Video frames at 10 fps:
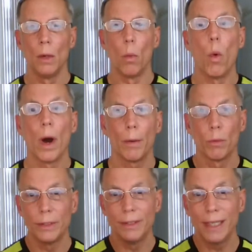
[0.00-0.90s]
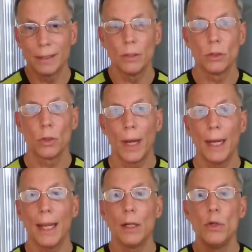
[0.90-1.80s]
What resistance
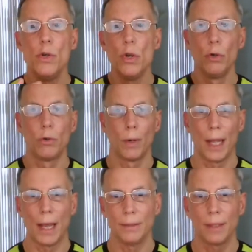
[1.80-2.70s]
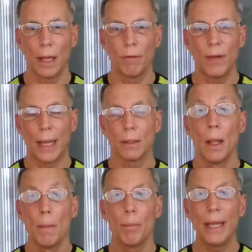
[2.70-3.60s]
training neutralized that effect.
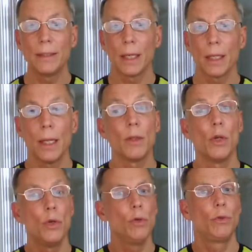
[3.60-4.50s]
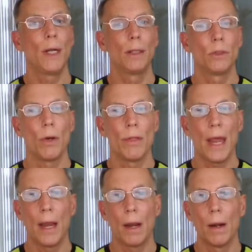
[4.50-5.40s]
Basically, the nutrients are
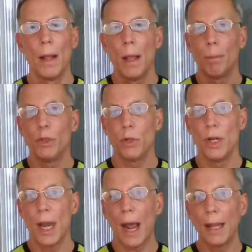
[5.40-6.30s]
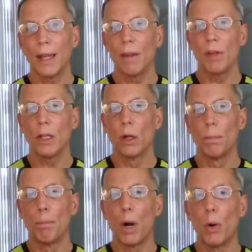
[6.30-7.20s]
there, but you're not giving the
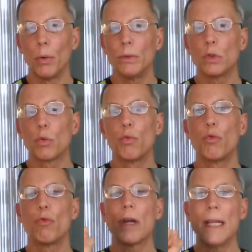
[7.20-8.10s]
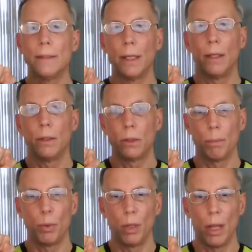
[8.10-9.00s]
bones reason to
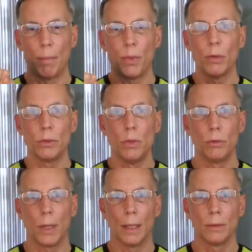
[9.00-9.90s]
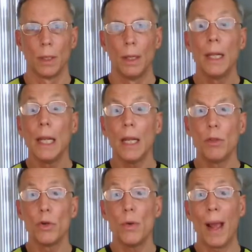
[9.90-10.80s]
pull up those nutrients.
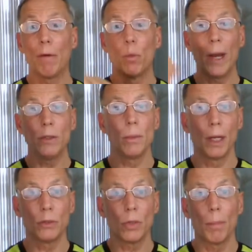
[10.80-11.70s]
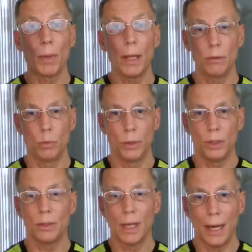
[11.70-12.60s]
Either you have way too much surplus, which
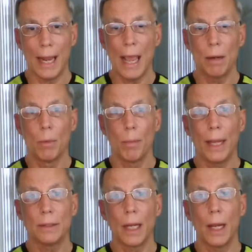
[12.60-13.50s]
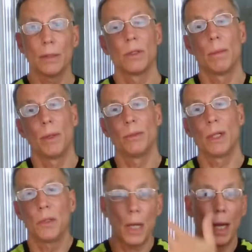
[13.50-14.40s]
is in an animal-based diet, so the bone
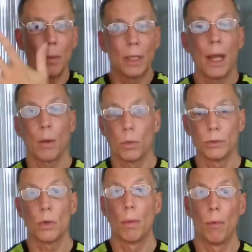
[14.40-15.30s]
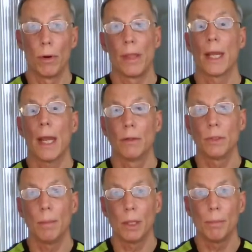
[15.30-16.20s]
says, oh, what the heck, we'll store more of the
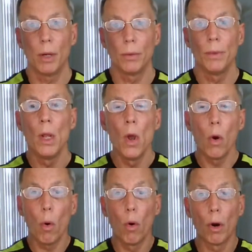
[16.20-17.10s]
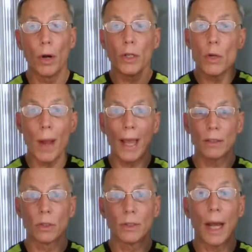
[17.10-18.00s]
calcium in the bone, or you
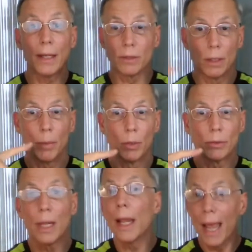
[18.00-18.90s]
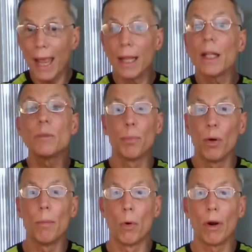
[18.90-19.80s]
exercise and the bone will say, hey, let's
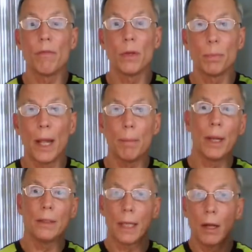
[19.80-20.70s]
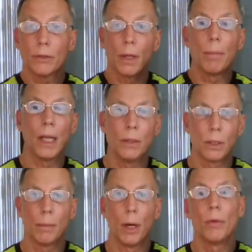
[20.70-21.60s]
pull more of those plant-based calcium into
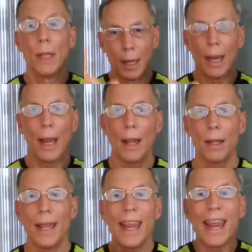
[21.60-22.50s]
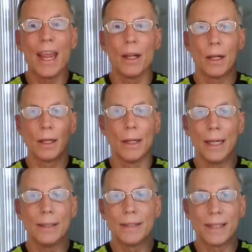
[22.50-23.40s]
the bone. And it
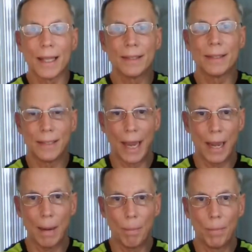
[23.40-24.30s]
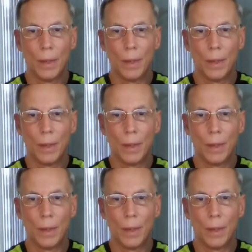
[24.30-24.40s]
is the same.